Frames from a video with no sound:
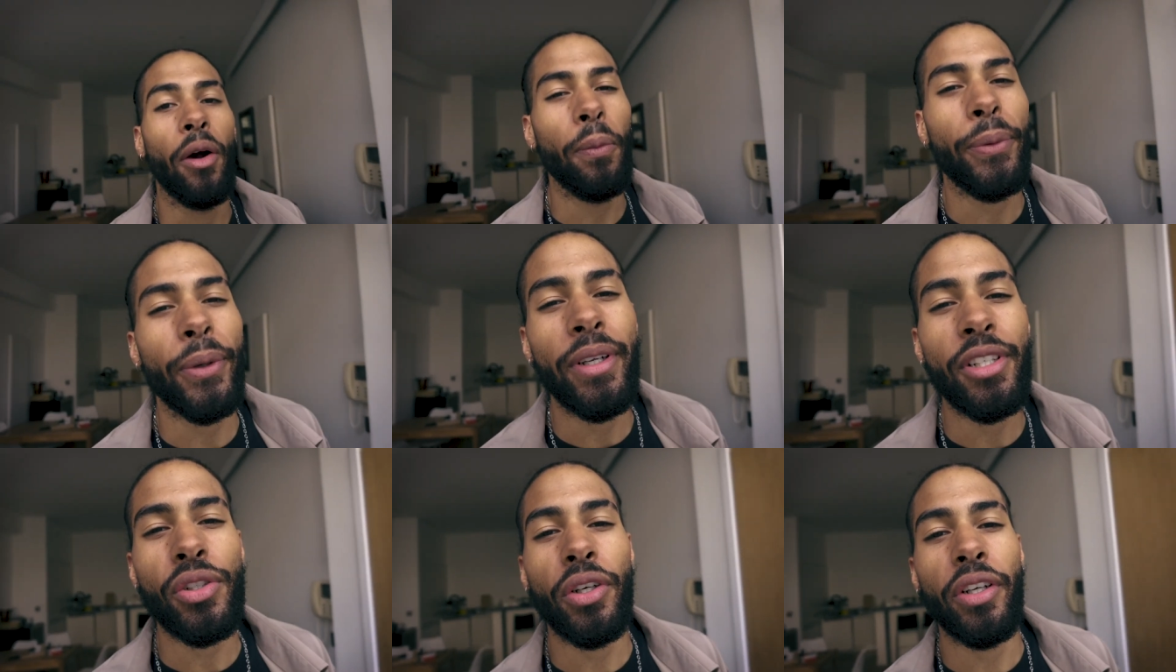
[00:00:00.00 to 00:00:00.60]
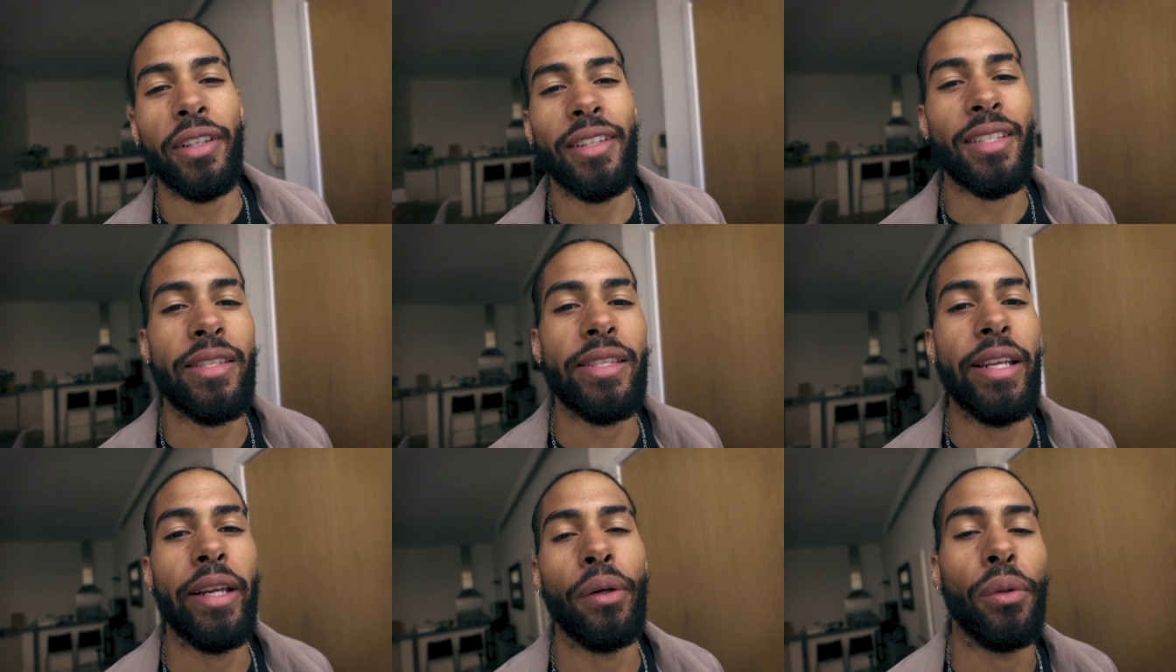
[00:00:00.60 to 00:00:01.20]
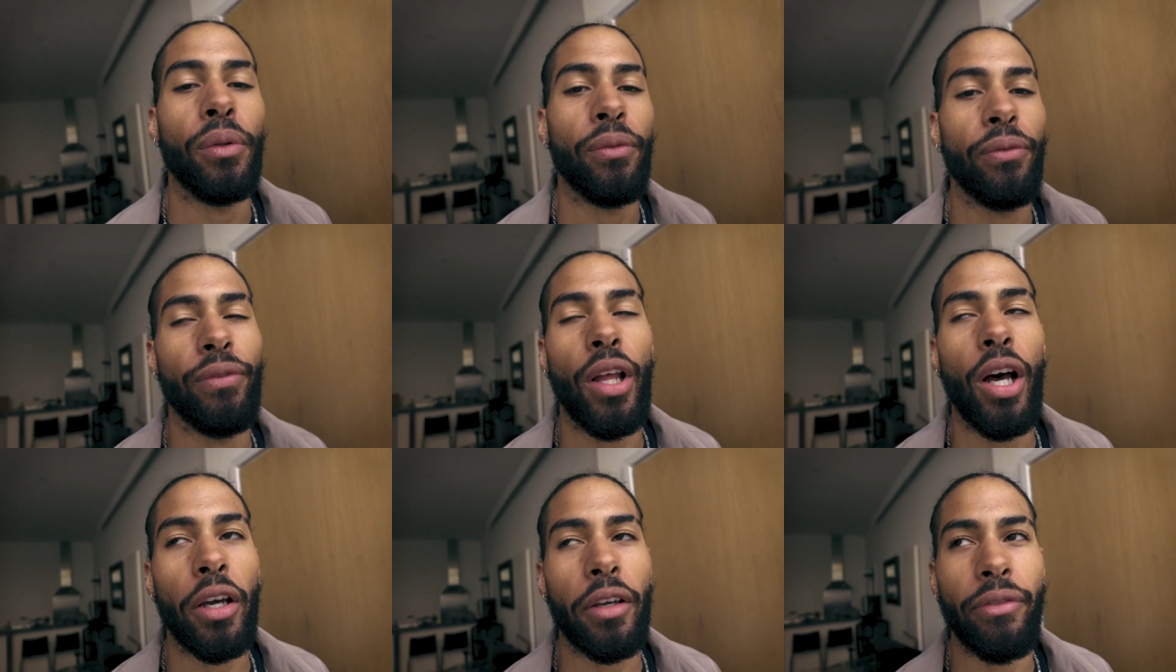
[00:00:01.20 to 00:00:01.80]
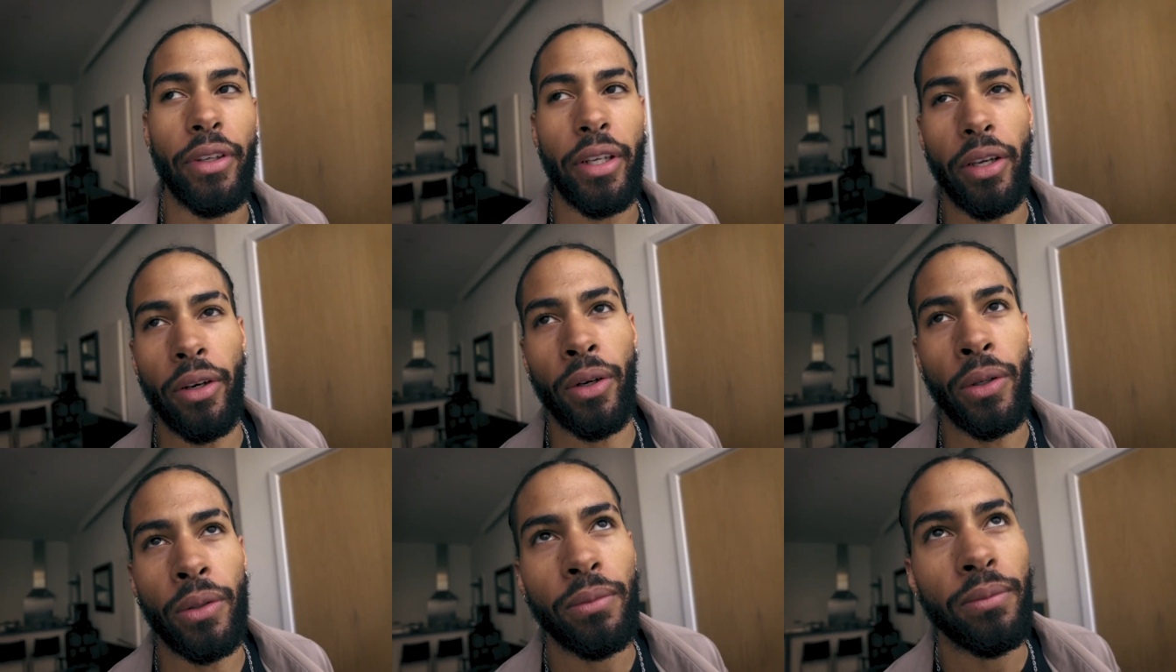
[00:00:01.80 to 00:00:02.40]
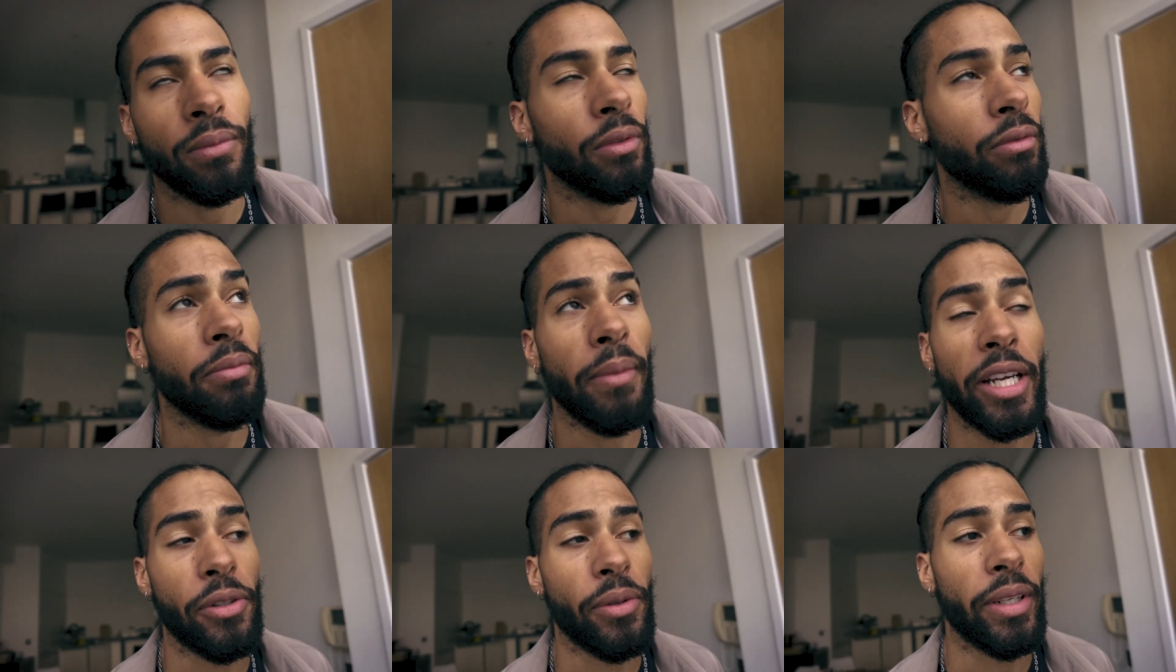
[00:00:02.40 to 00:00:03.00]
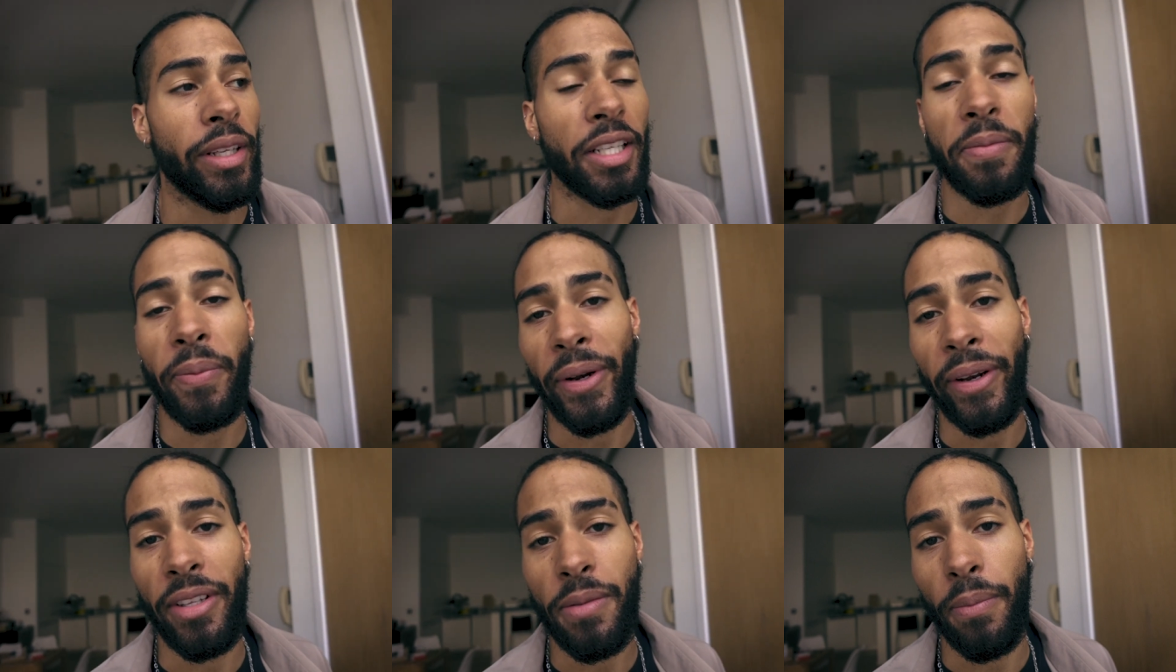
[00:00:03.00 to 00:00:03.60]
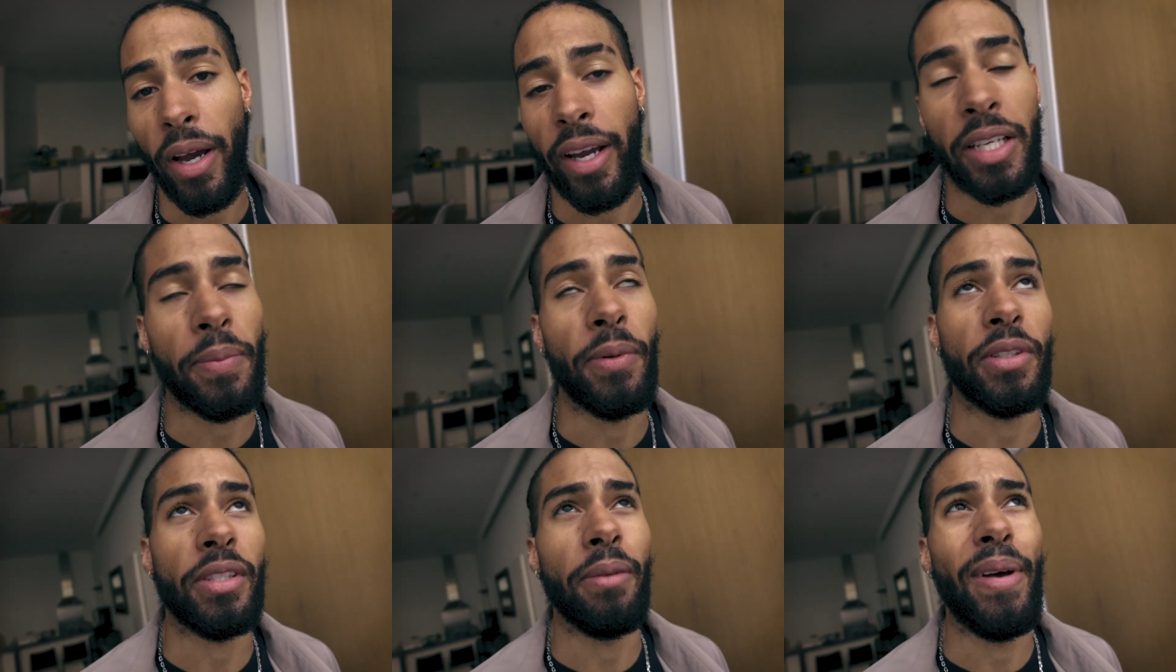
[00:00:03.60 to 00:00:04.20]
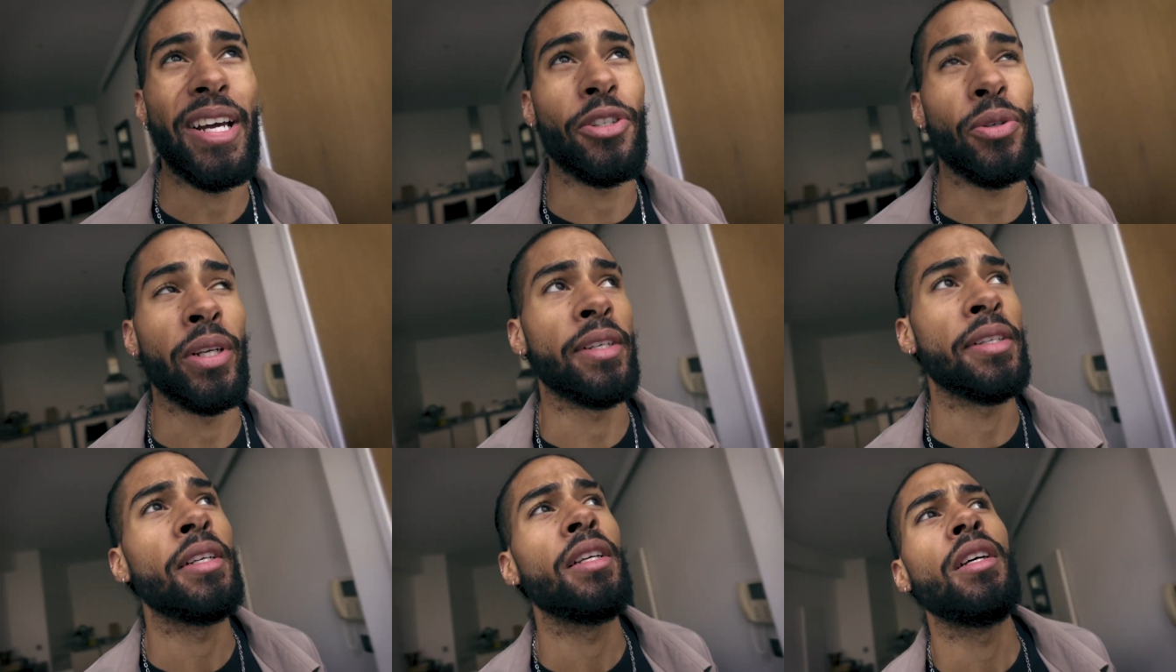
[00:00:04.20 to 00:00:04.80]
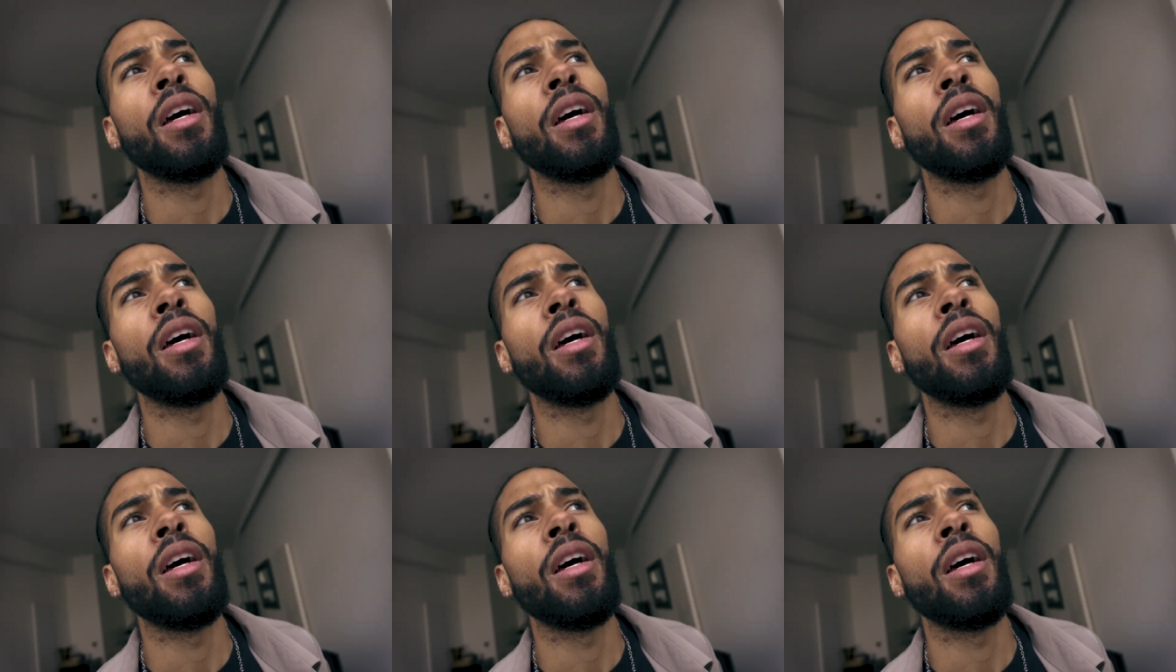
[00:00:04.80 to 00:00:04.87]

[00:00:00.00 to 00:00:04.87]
hope you enjoyed this little vlog video Madrid experience, my experience in Madrid.